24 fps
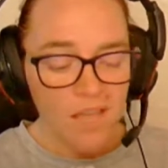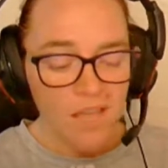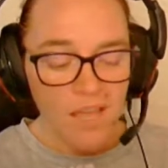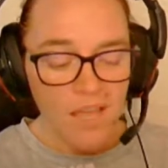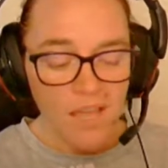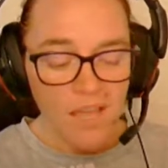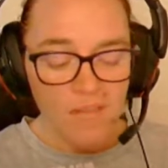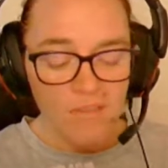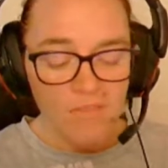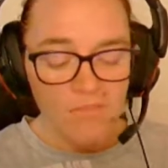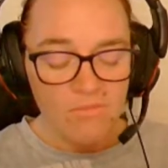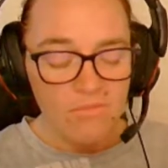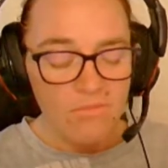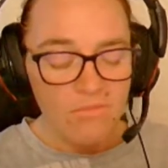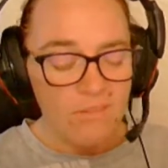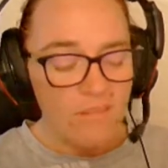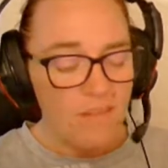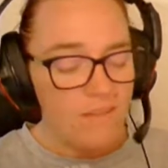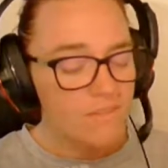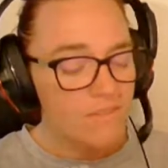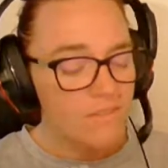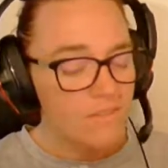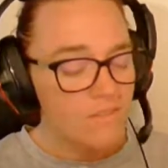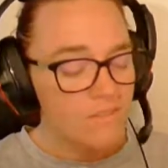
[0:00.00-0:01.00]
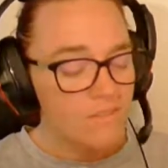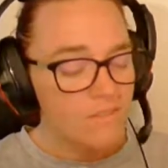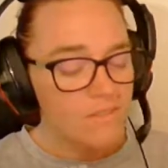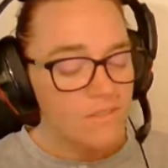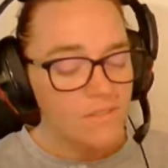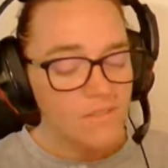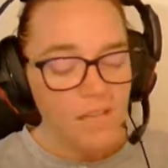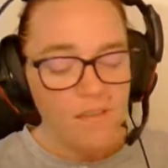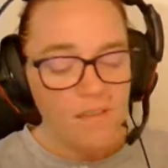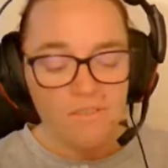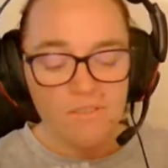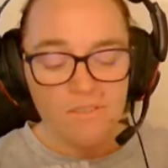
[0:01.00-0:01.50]
You never,
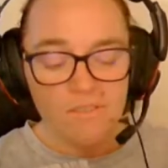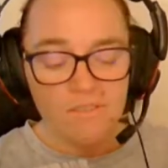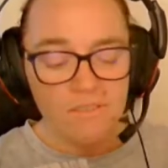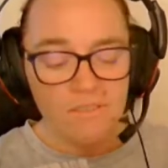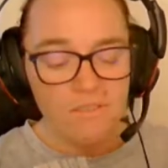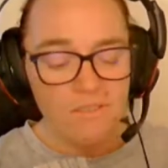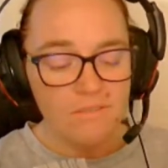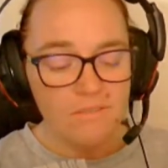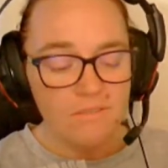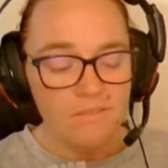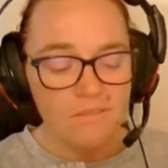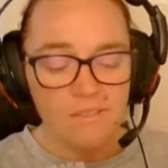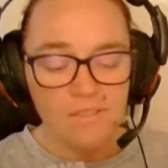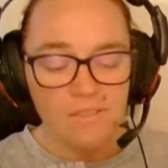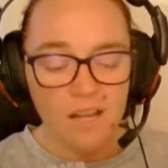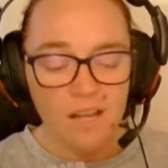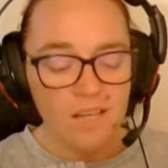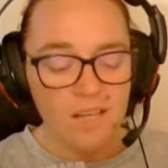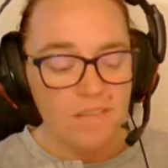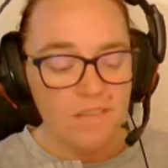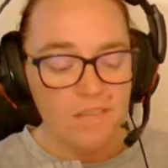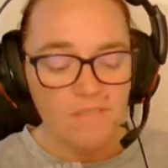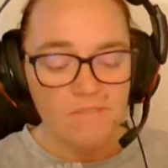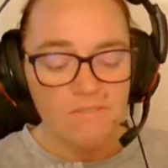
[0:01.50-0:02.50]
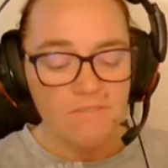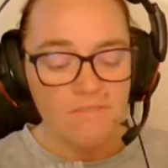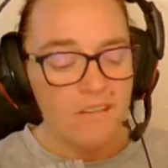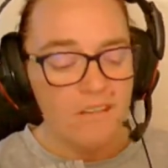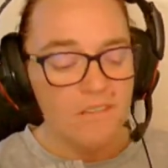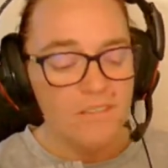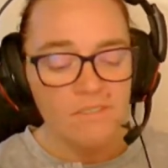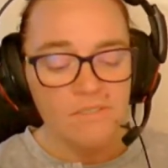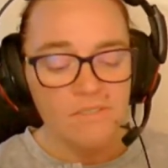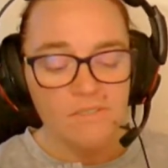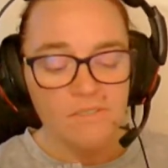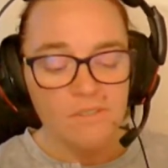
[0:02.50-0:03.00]
never forgot the
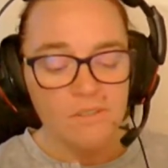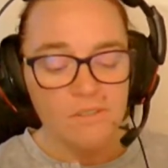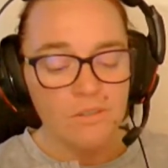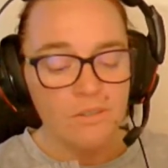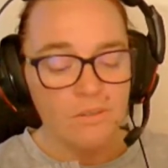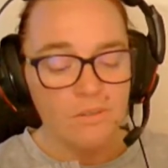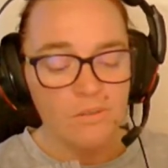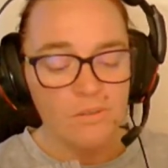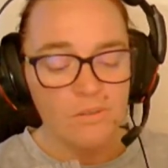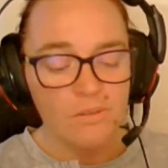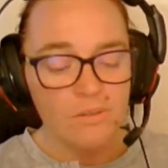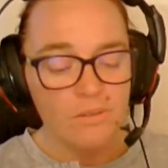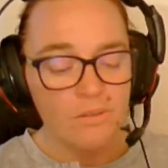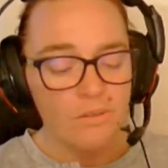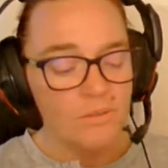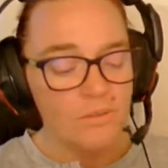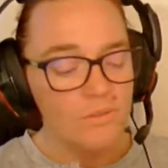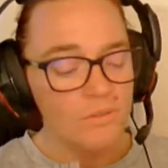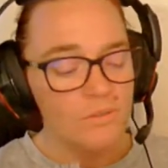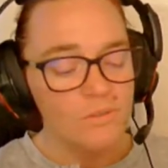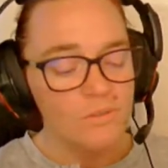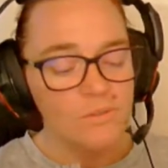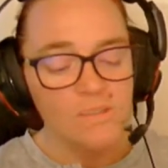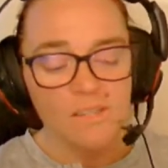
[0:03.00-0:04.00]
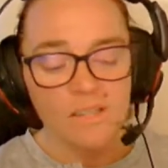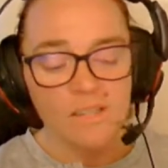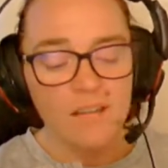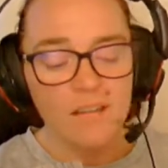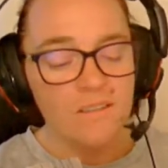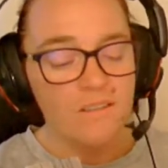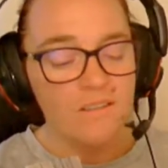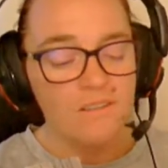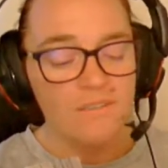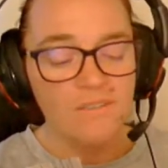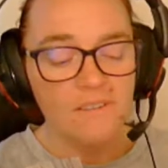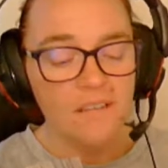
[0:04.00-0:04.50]
friend of your youth who
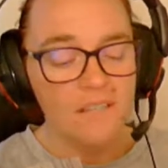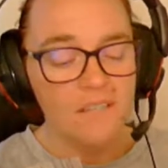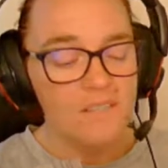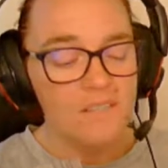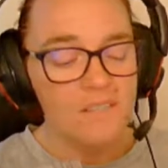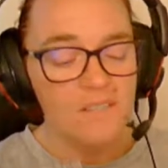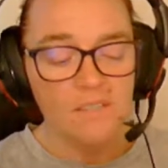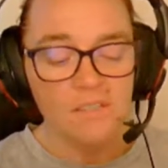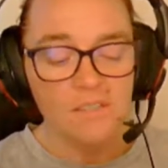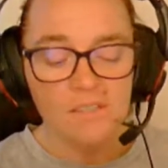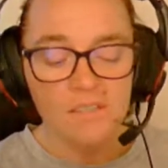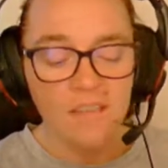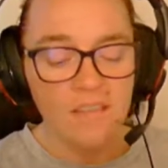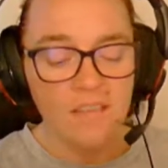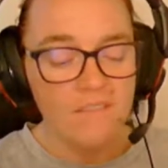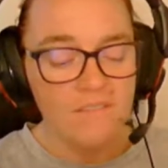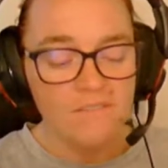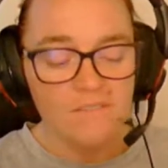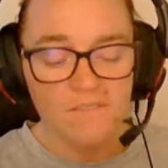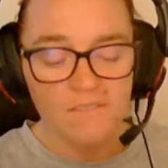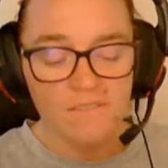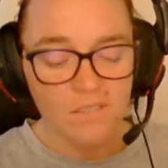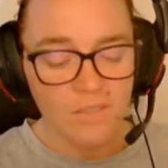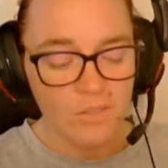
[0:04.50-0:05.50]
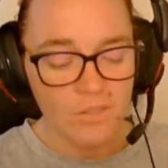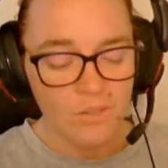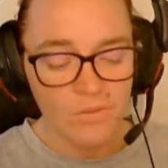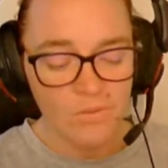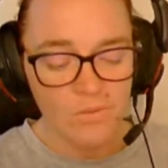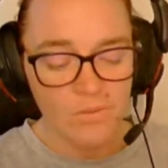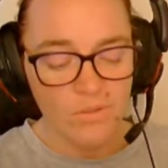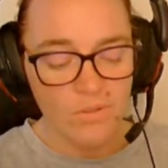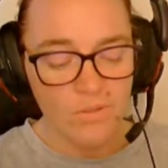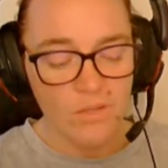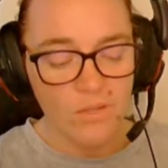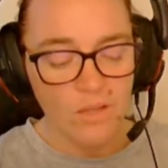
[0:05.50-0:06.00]
sacrificed her life for you.
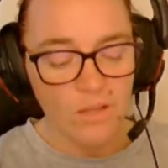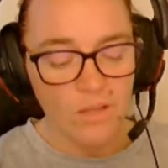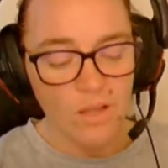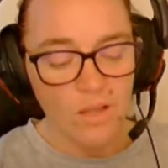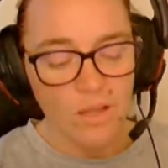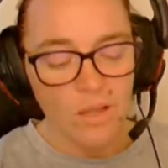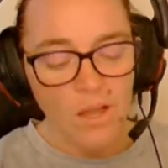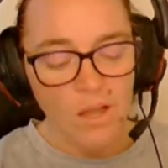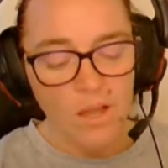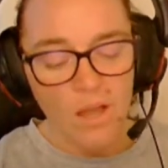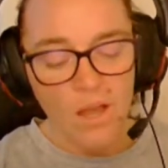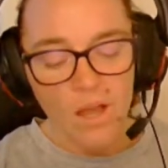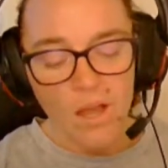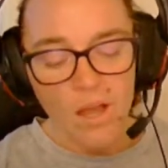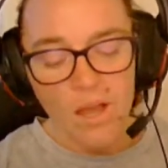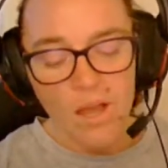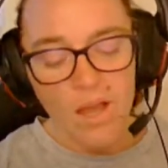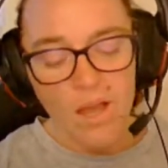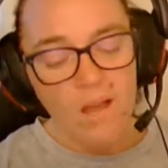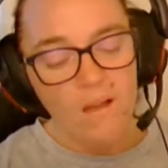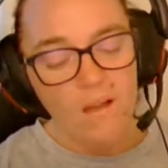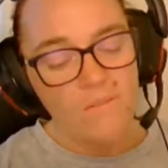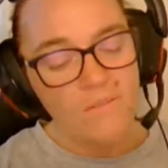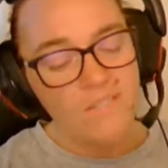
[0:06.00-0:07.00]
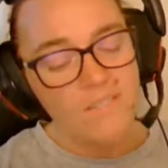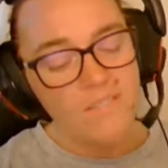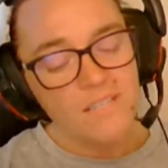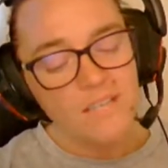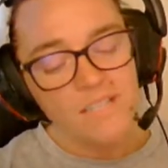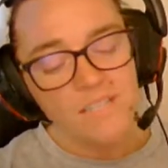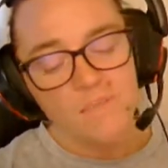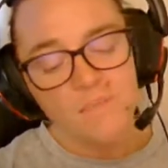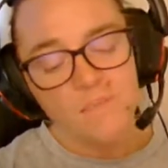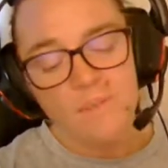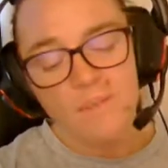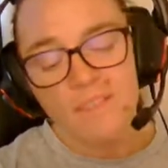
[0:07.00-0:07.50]
Oh, it was
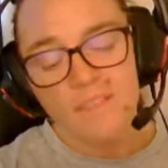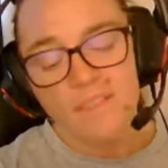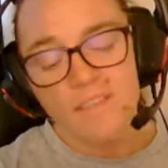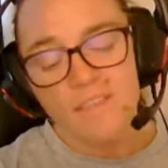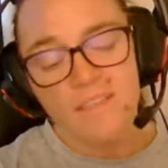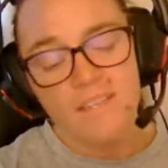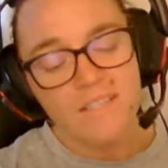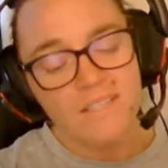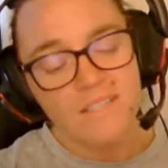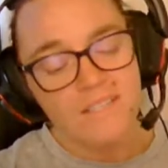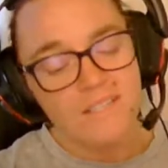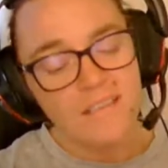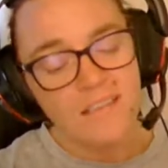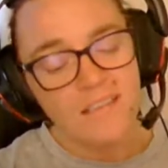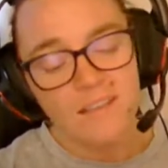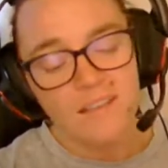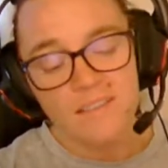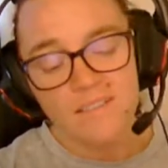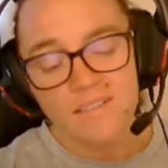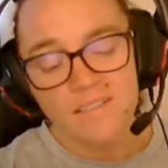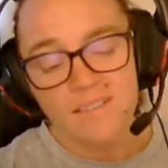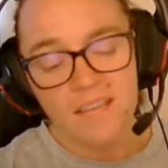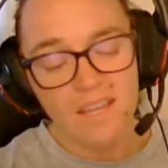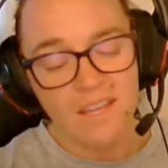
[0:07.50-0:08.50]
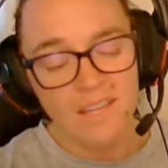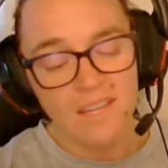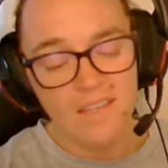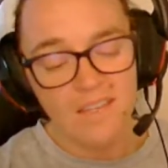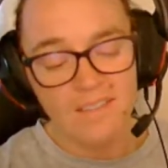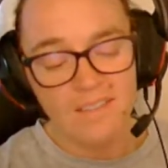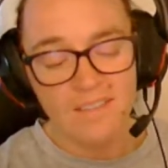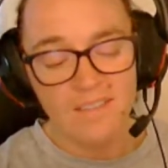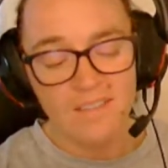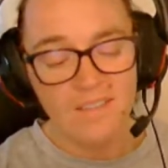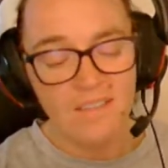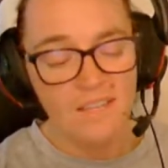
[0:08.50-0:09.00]
such a pathetic tale,
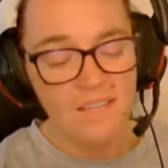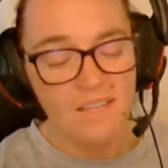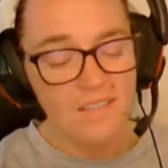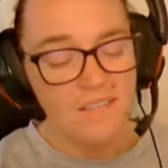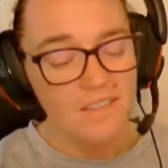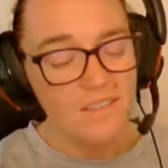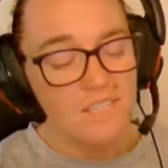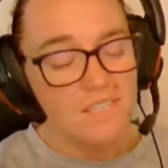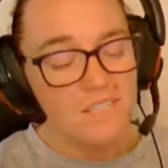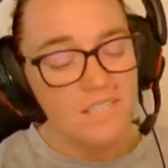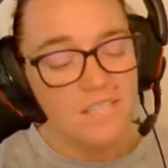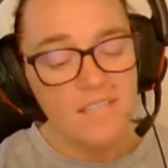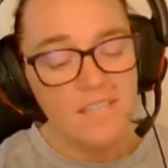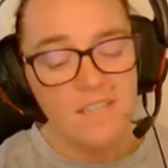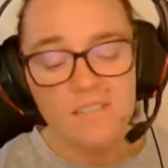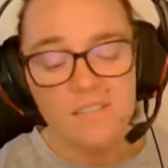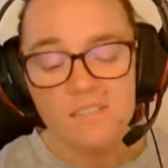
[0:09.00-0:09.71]
Diana. The tears